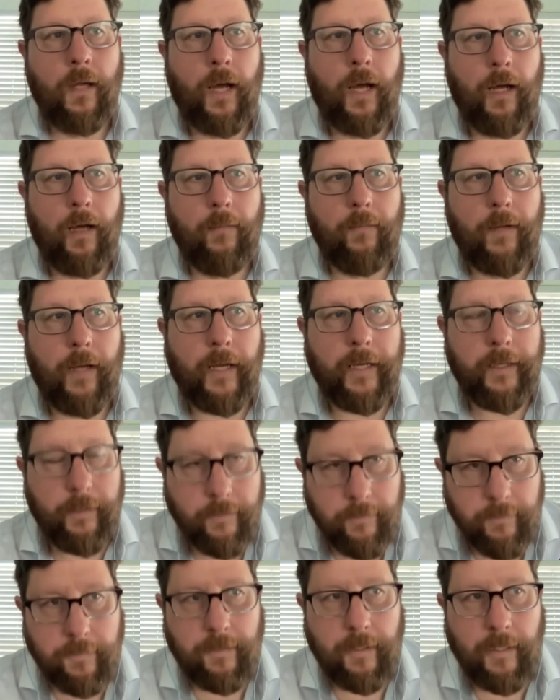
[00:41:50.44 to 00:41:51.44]
I
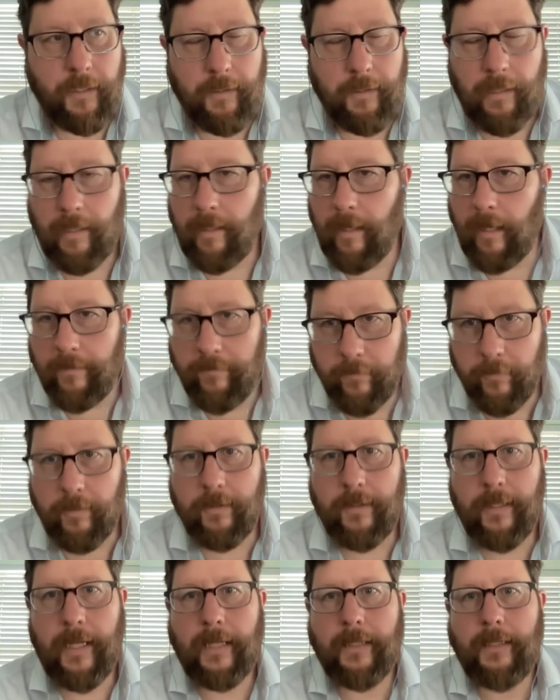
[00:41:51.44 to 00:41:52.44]
understand that. I've
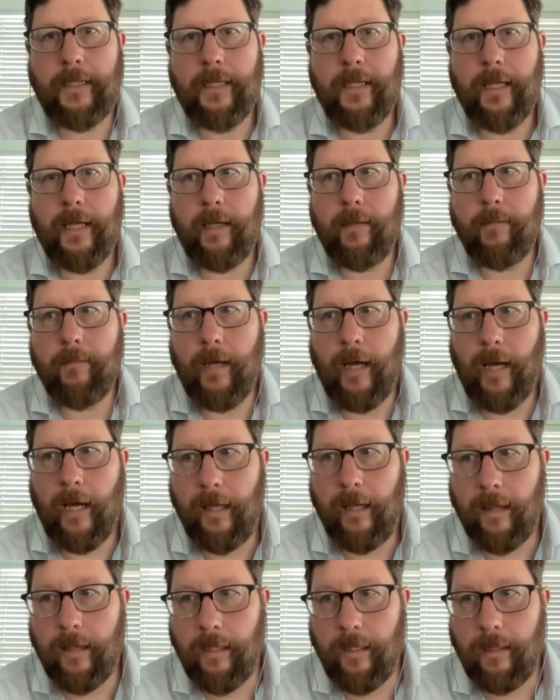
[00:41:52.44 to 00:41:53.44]
heard that claim. I
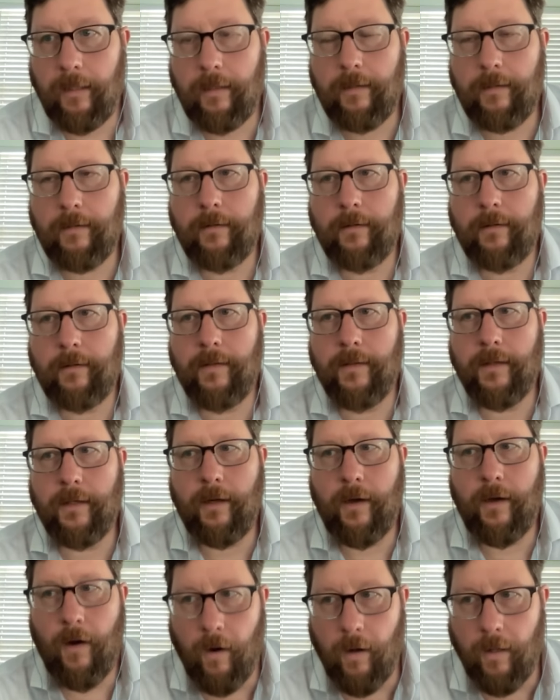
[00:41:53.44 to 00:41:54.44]
think the
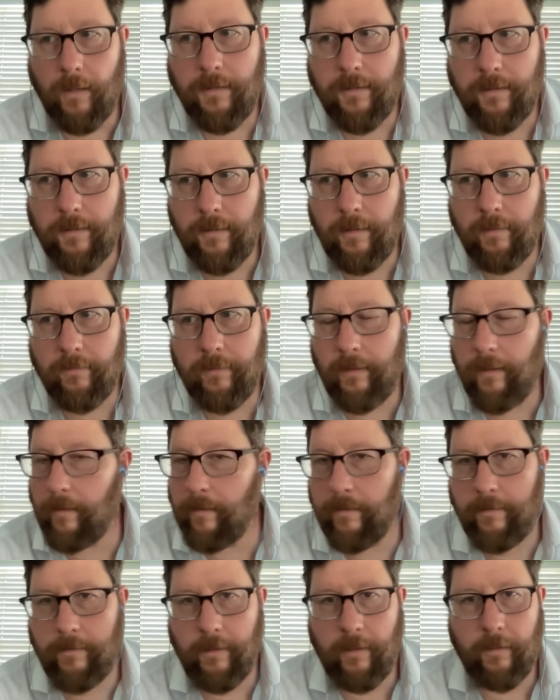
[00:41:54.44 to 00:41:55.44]
costs of
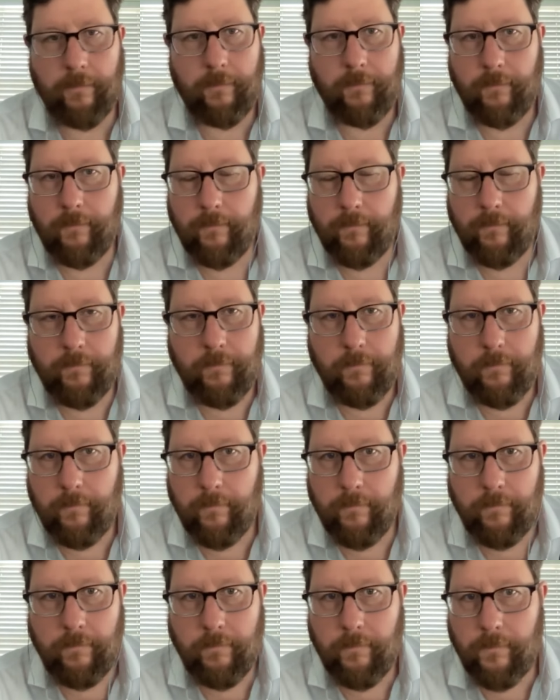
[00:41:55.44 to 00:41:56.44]
another Trump
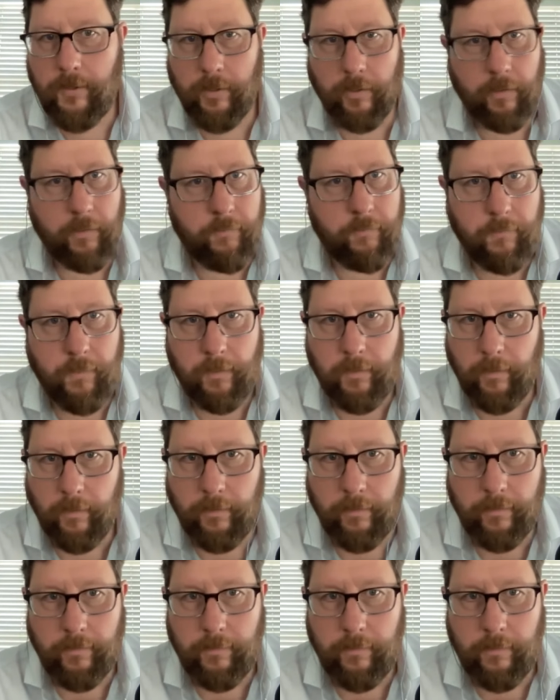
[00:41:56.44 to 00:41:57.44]
term,
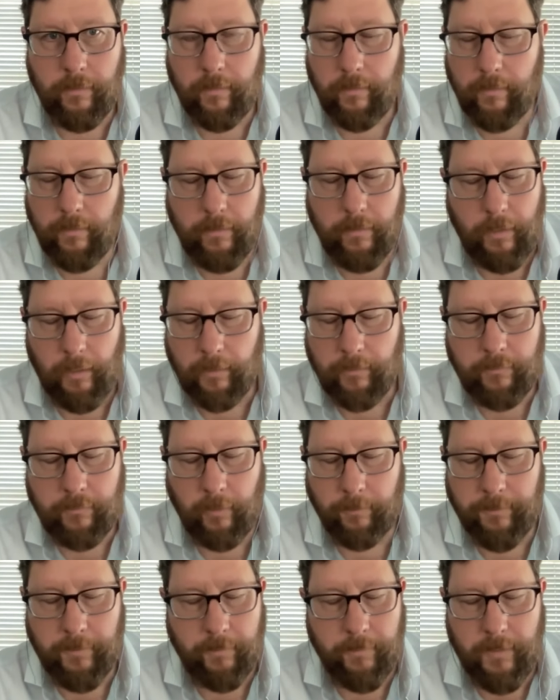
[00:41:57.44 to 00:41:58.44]
another
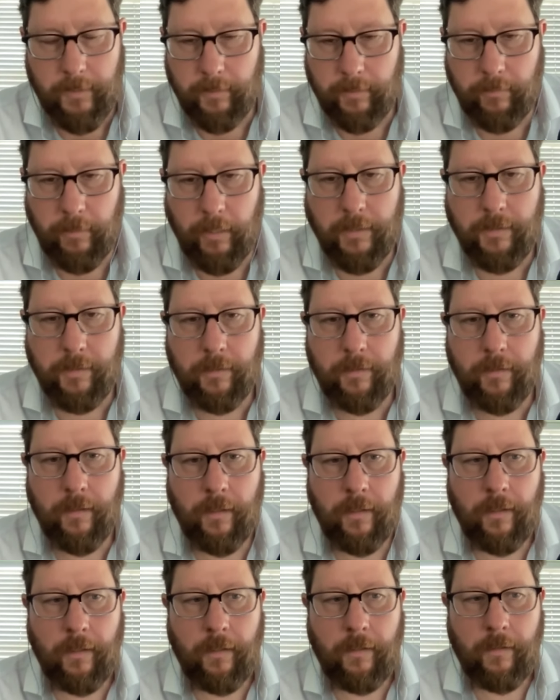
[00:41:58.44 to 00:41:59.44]
Trump administration,
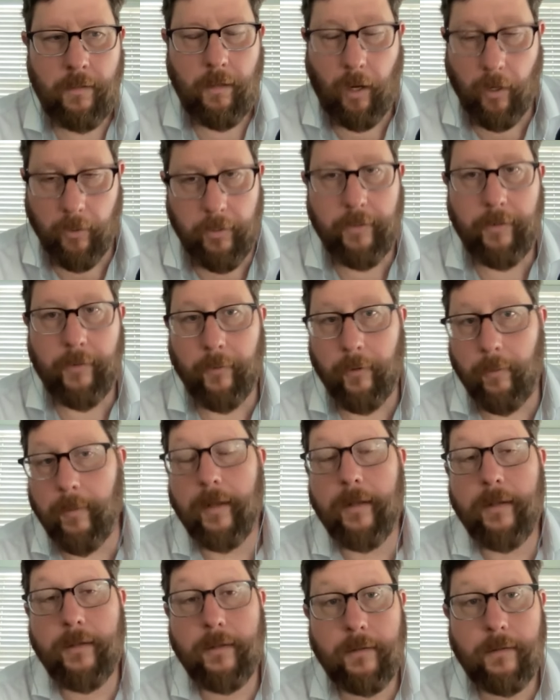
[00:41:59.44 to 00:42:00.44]
are
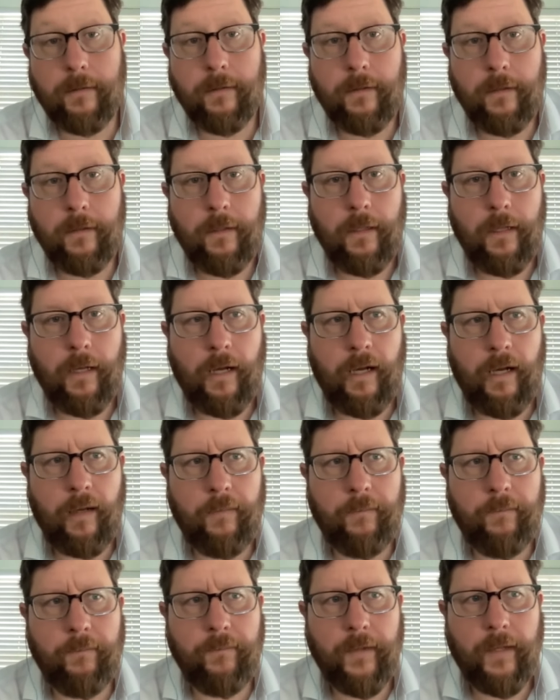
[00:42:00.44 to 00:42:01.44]
enormous.
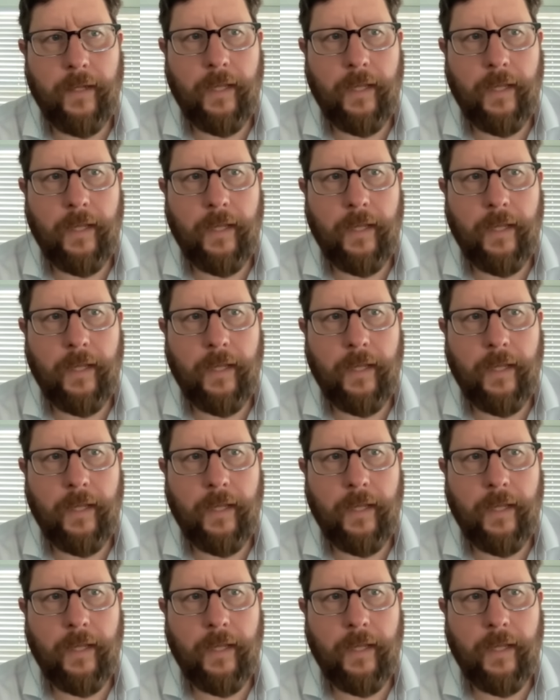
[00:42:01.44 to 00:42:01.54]
And